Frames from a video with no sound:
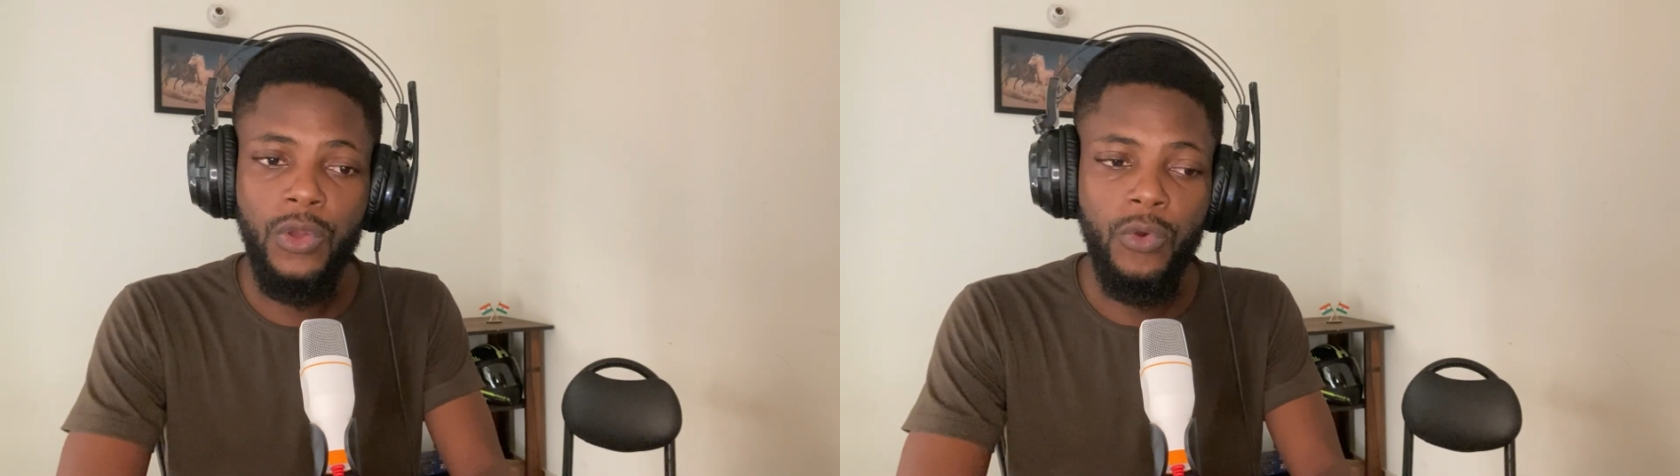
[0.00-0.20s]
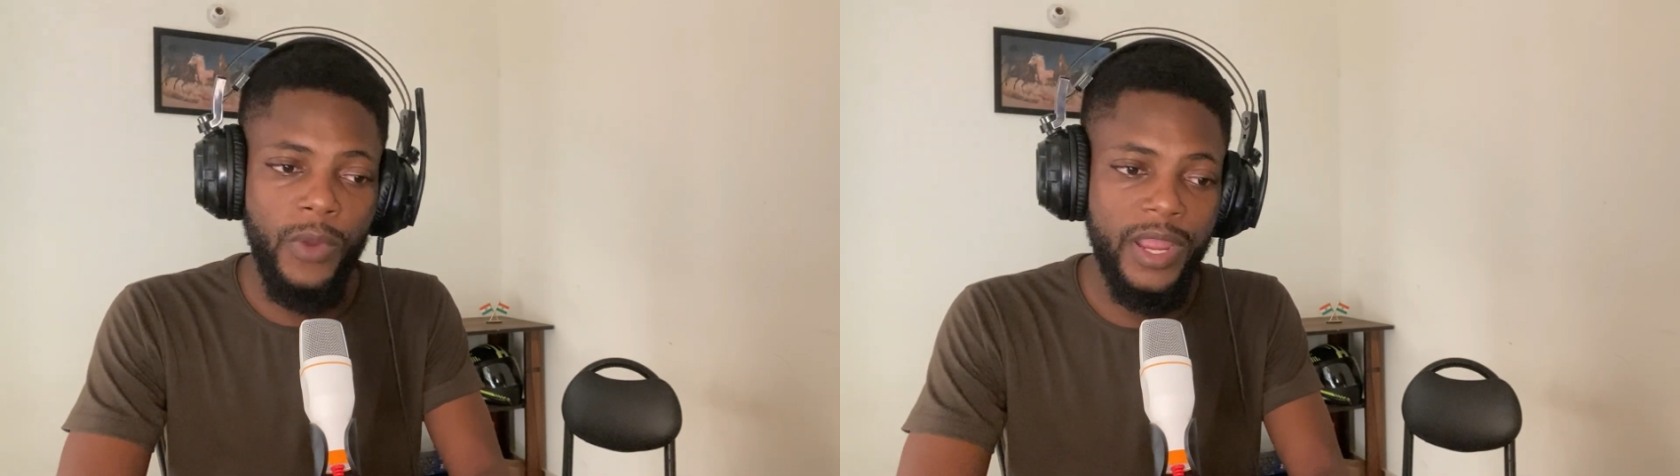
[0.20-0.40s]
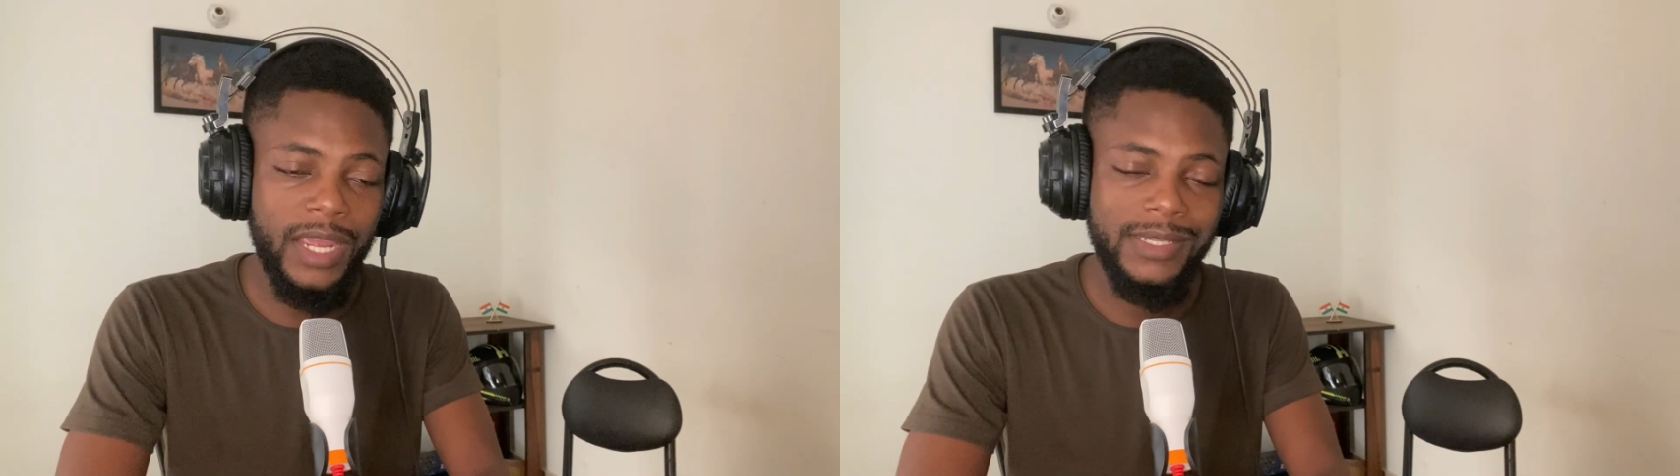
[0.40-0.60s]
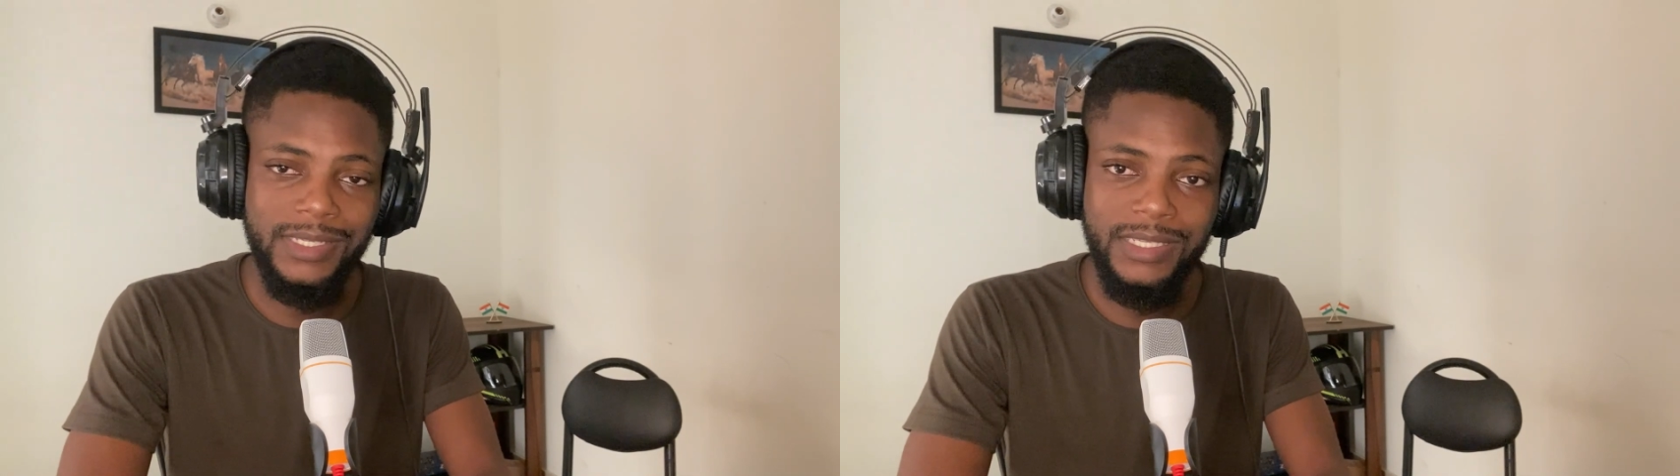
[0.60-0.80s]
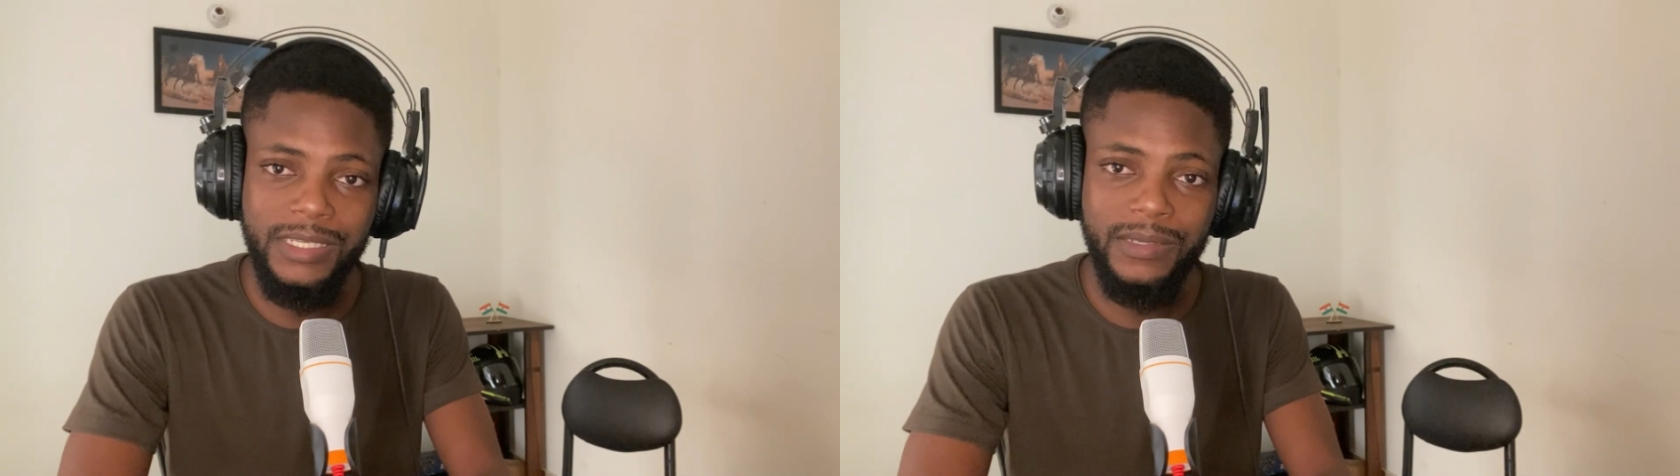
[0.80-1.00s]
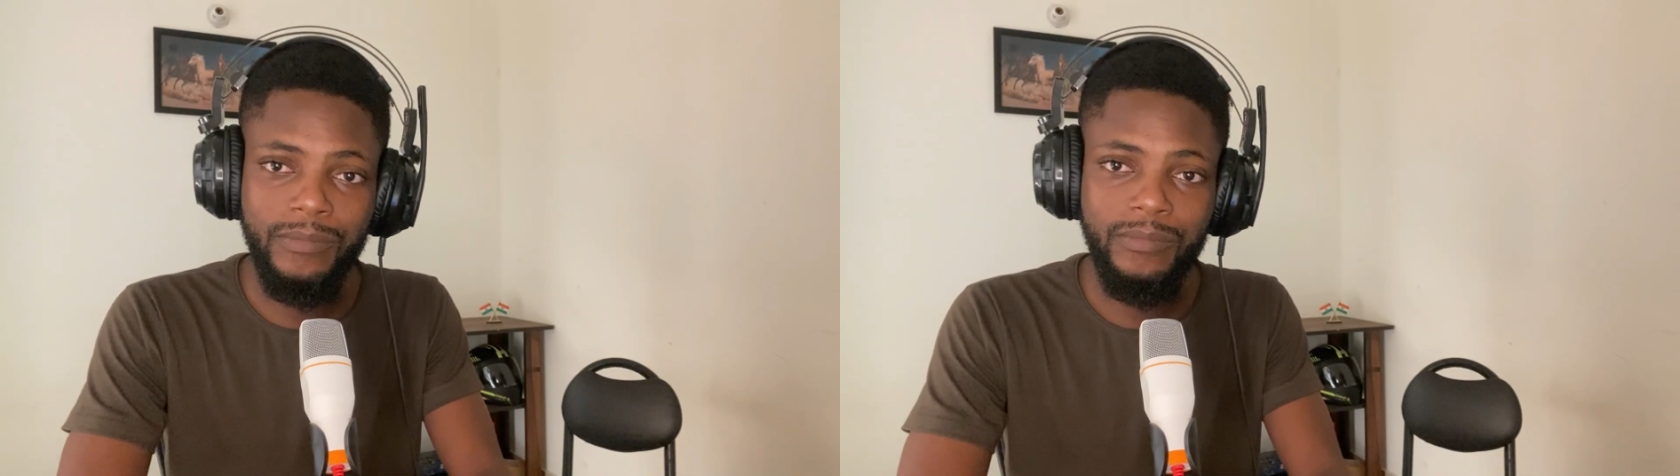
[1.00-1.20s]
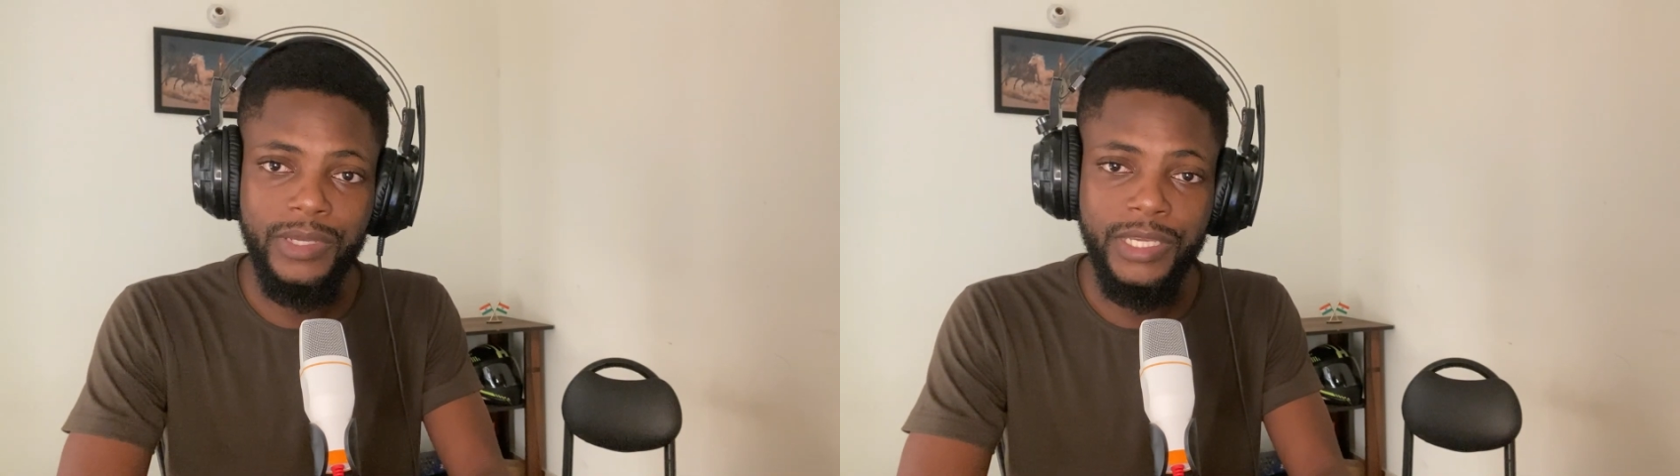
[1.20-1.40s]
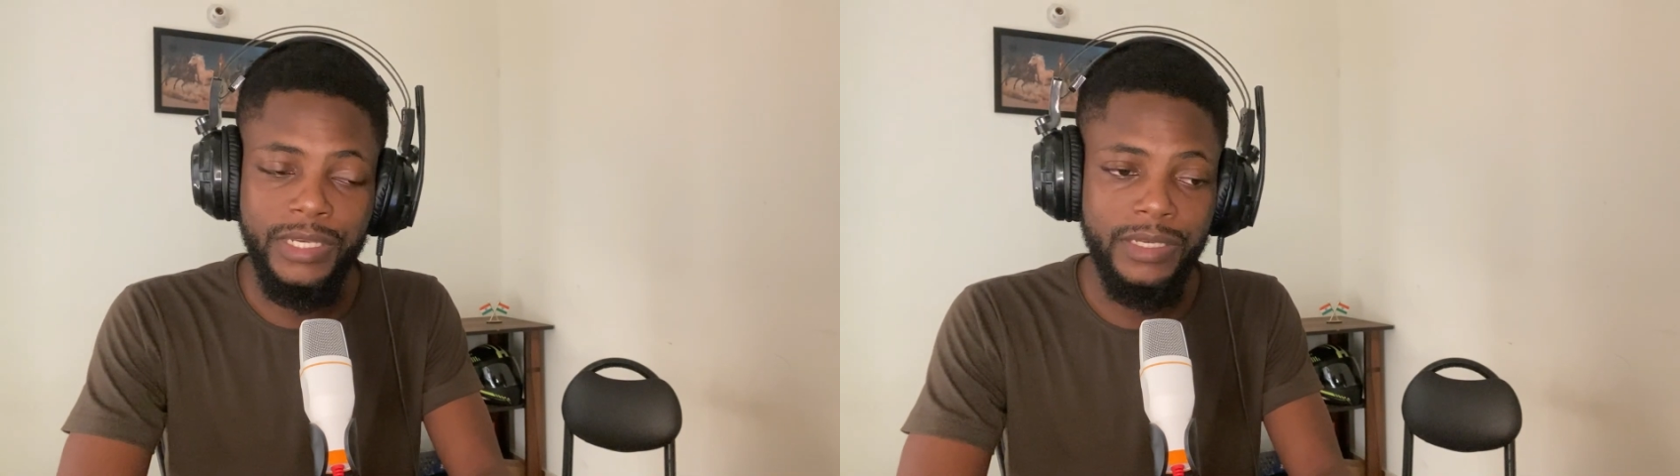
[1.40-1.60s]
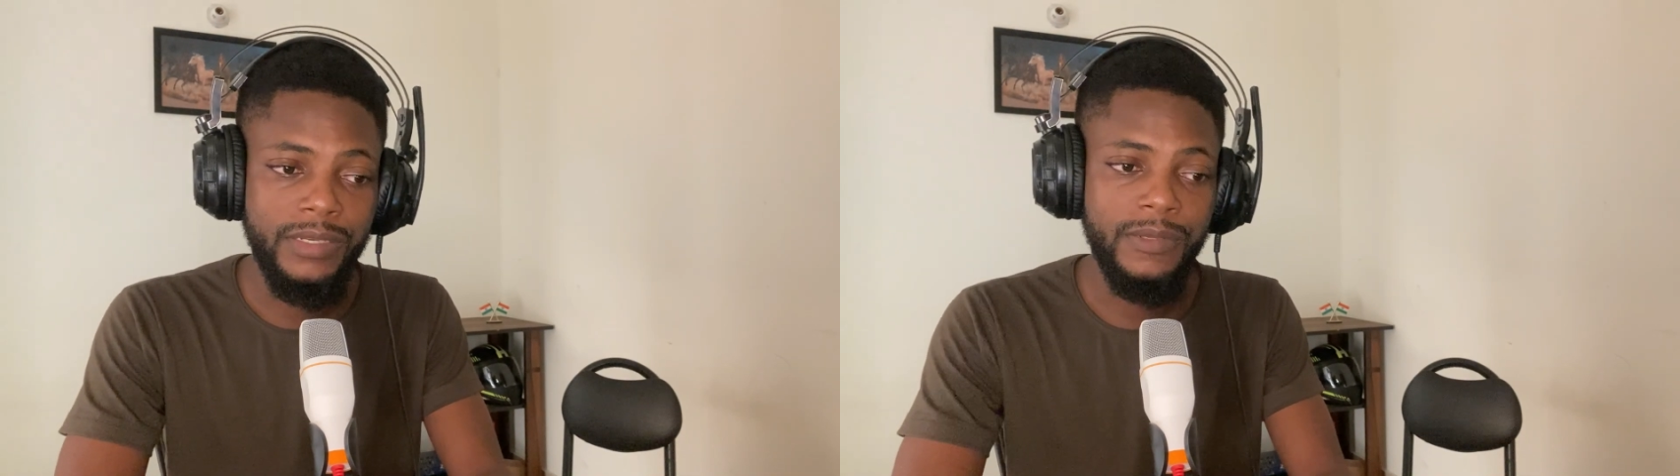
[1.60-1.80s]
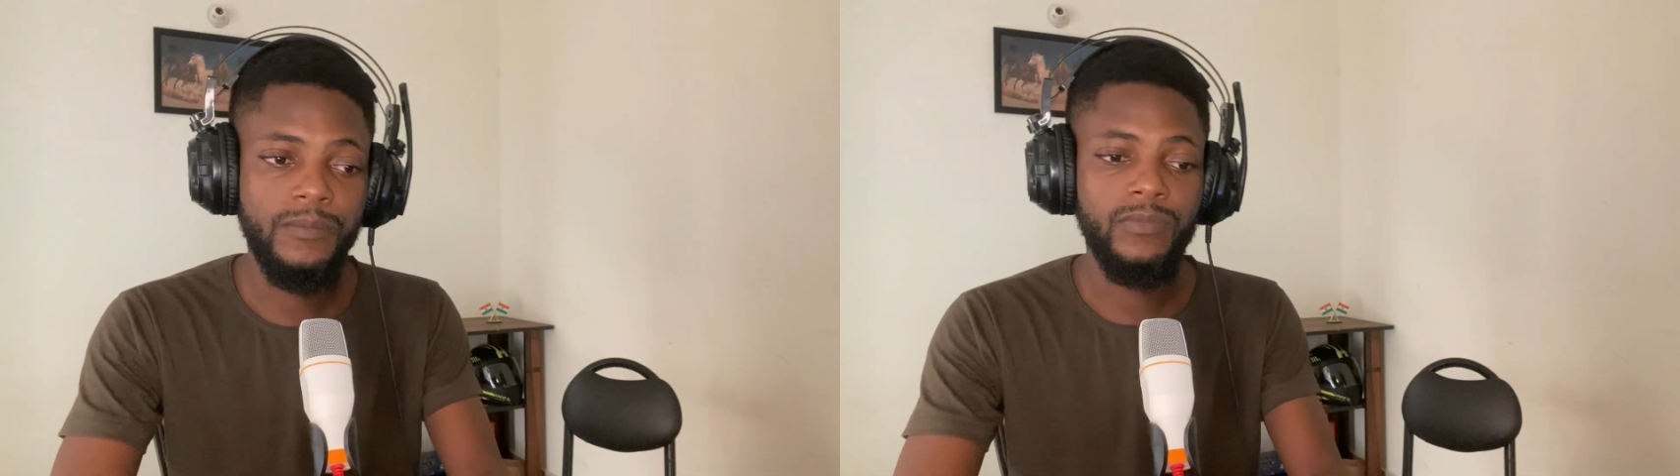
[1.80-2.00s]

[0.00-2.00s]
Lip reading: work as a team in,